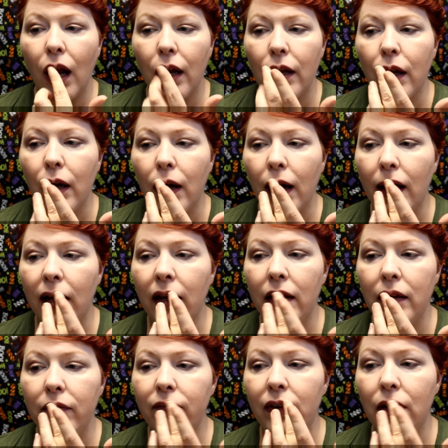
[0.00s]
you know, kind of in
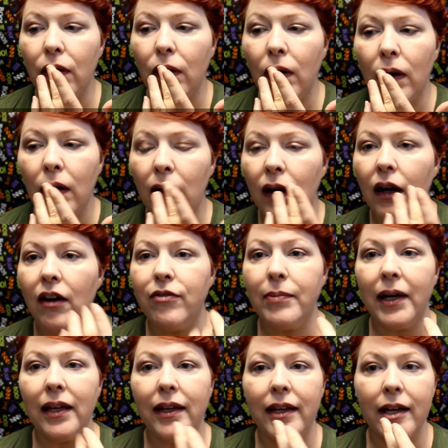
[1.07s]
the middle of
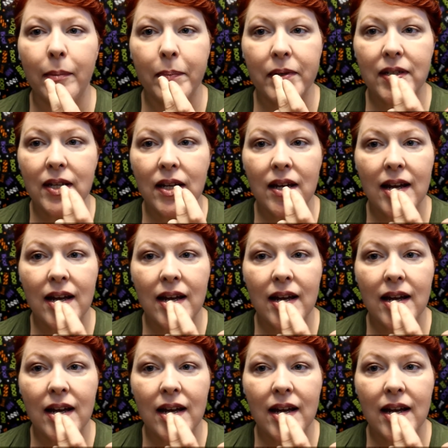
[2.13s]
my lips